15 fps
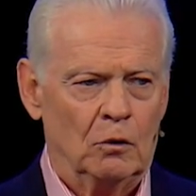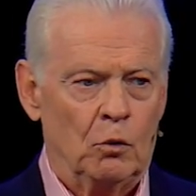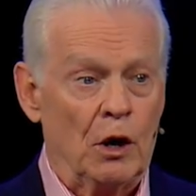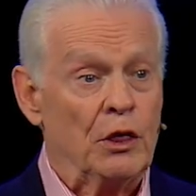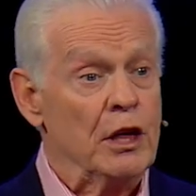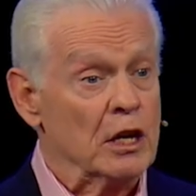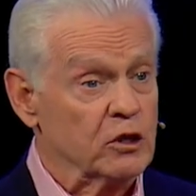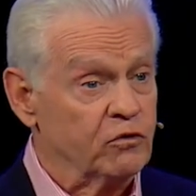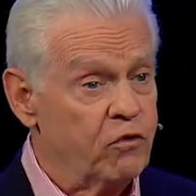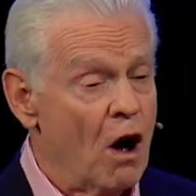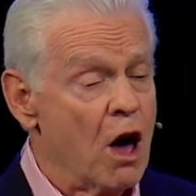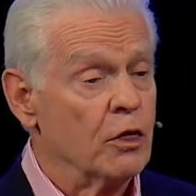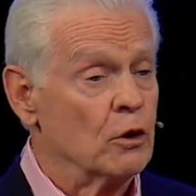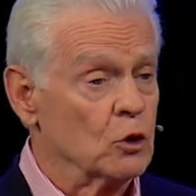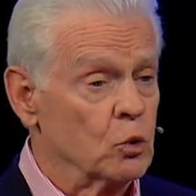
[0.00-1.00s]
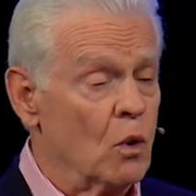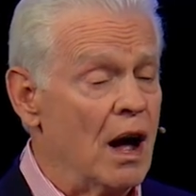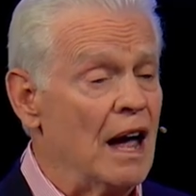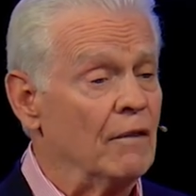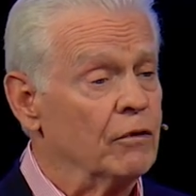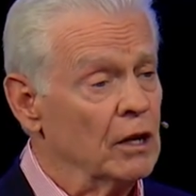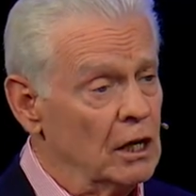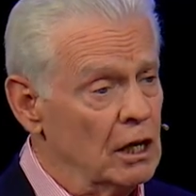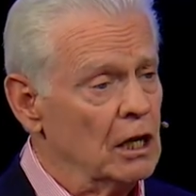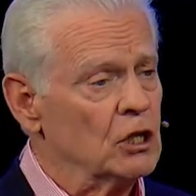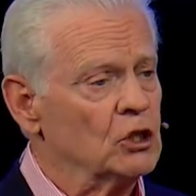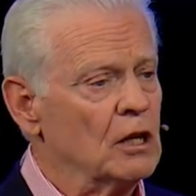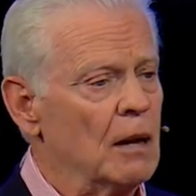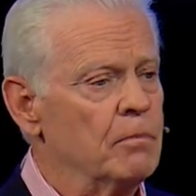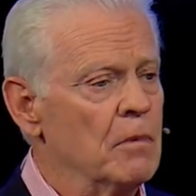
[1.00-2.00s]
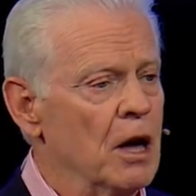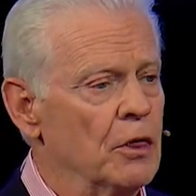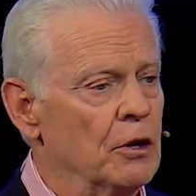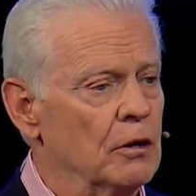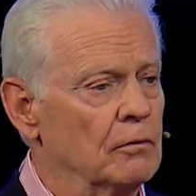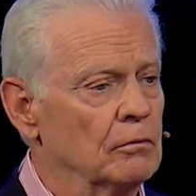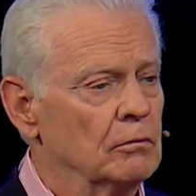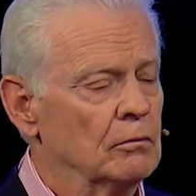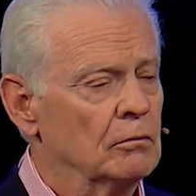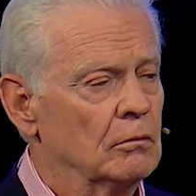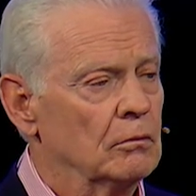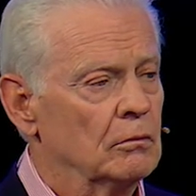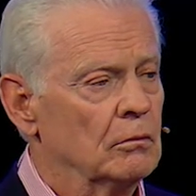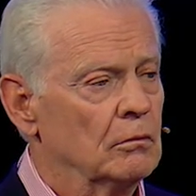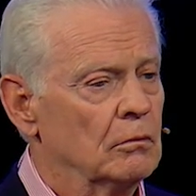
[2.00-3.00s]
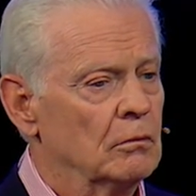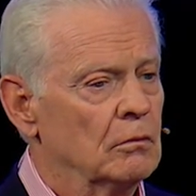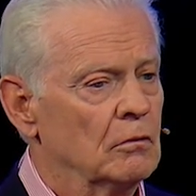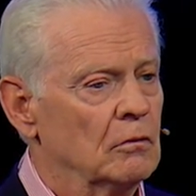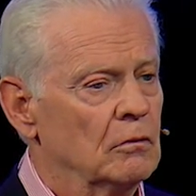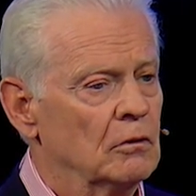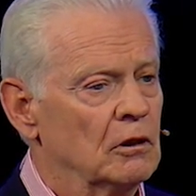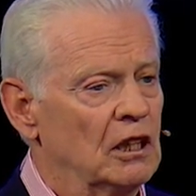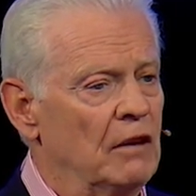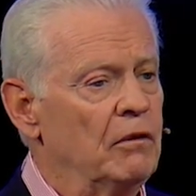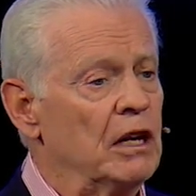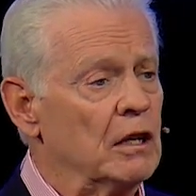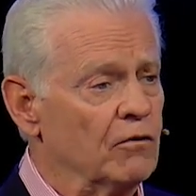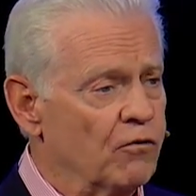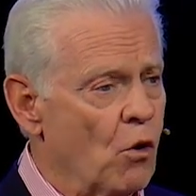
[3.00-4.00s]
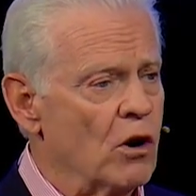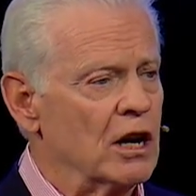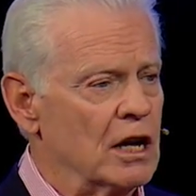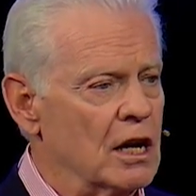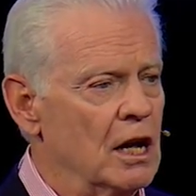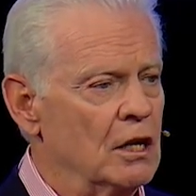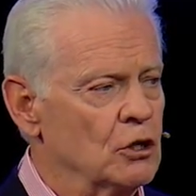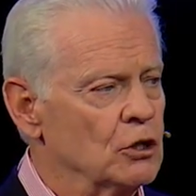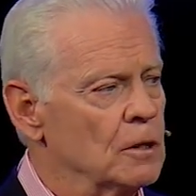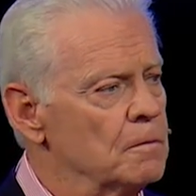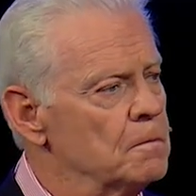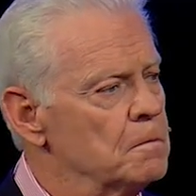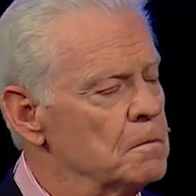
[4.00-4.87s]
with his father's wife, his stepmother, living in fornication.